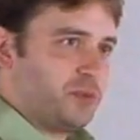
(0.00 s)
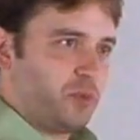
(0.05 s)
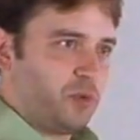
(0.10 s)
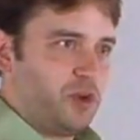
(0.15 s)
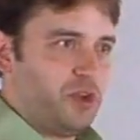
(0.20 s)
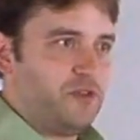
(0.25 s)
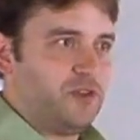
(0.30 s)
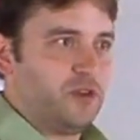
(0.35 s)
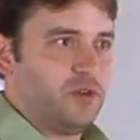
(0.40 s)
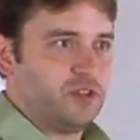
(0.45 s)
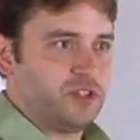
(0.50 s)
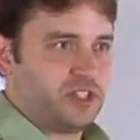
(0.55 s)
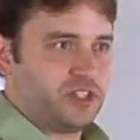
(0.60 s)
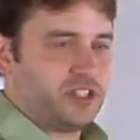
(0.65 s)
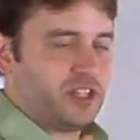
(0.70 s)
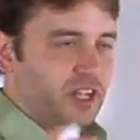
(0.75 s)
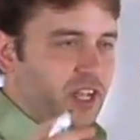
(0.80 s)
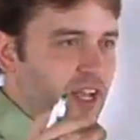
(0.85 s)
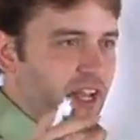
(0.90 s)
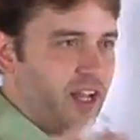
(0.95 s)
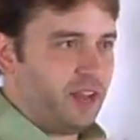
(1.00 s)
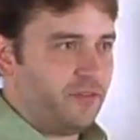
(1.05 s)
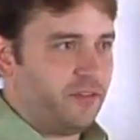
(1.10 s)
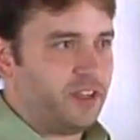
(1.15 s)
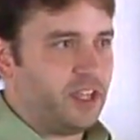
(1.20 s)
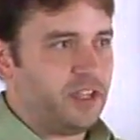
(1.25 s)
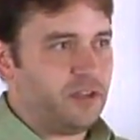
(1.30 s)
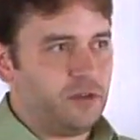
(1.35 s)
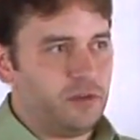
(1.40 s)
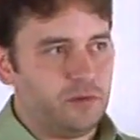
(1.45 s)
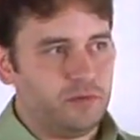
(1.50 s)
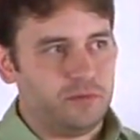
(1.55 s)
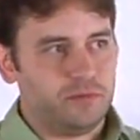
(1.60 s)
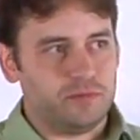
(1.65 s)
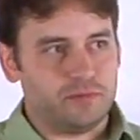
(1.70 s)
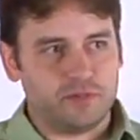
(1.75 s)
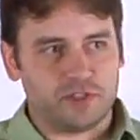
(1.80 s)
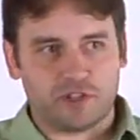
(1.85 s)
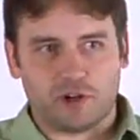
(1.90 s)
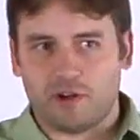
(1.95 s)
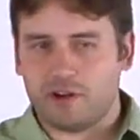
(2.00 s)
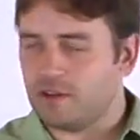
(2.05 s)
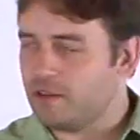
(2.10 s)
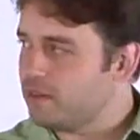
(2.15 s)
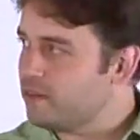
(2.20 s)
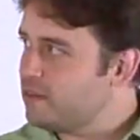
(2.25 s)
a preview and just to kind of get you starting to